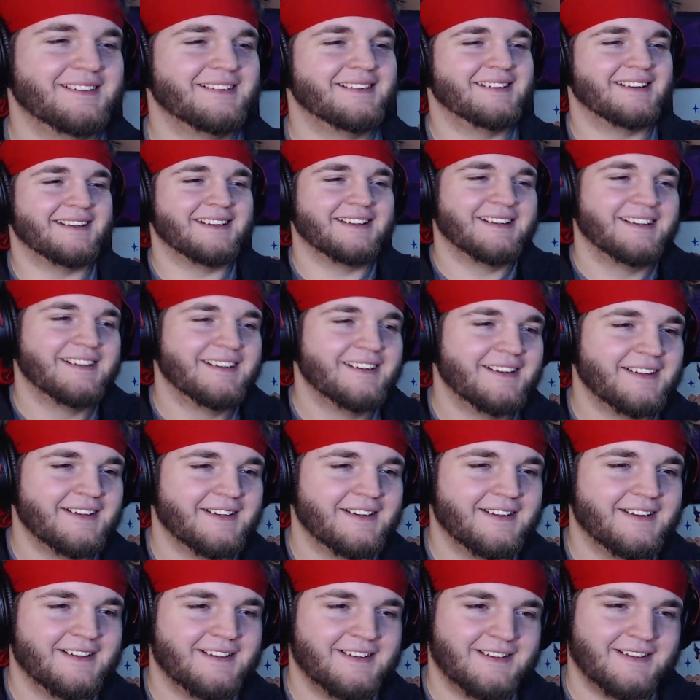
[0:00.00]
Your
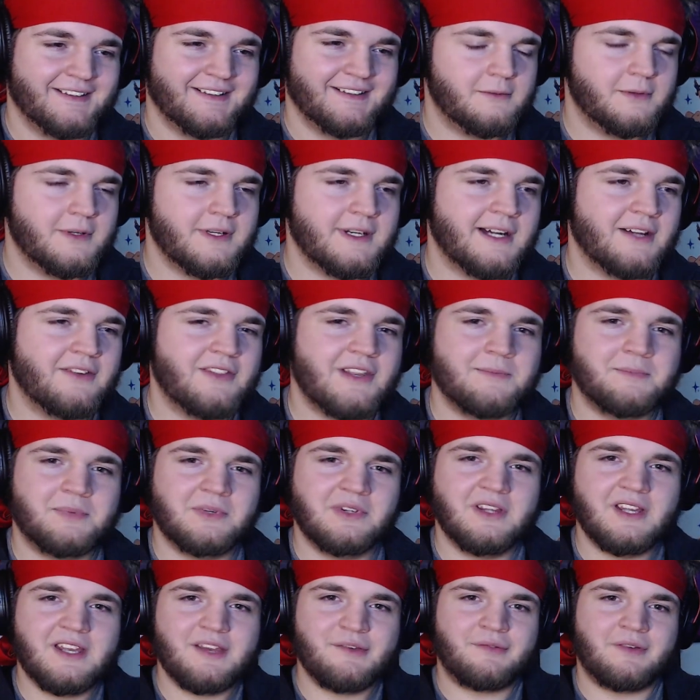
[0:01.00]
Majesty? But now they
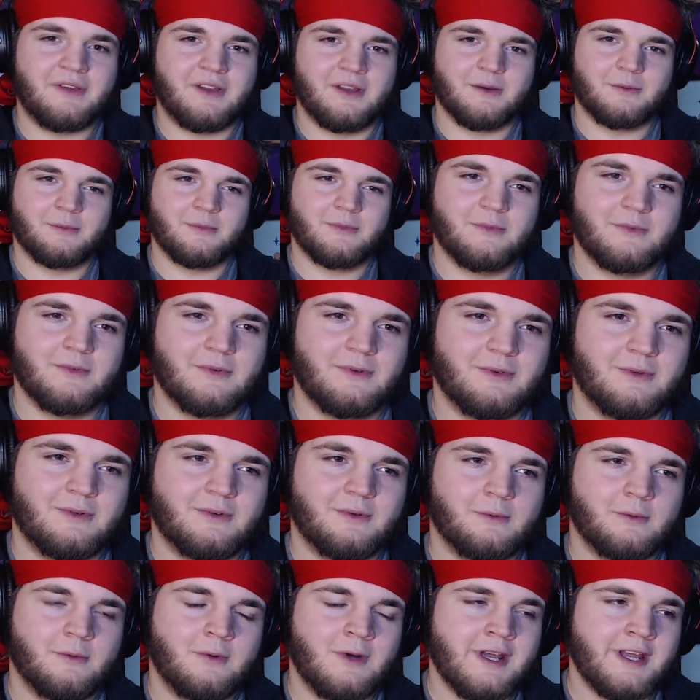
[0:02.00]
believe him.
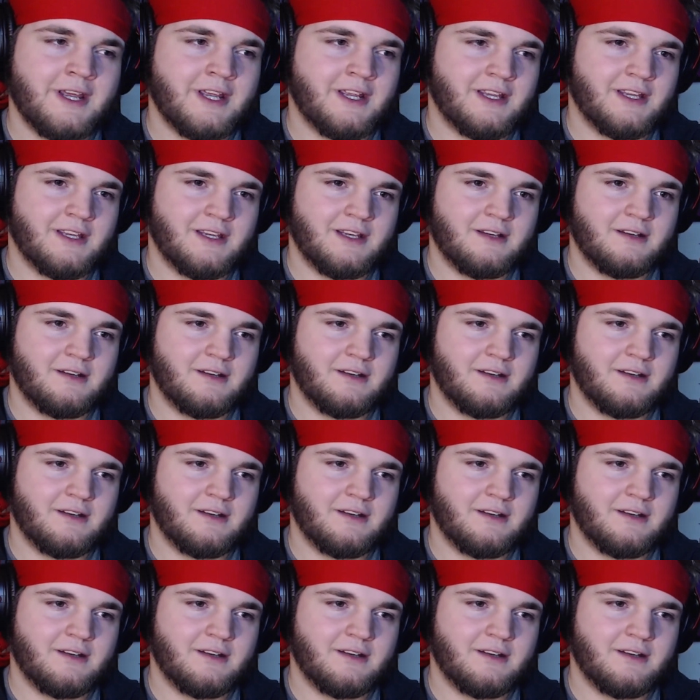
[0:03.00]
Wait,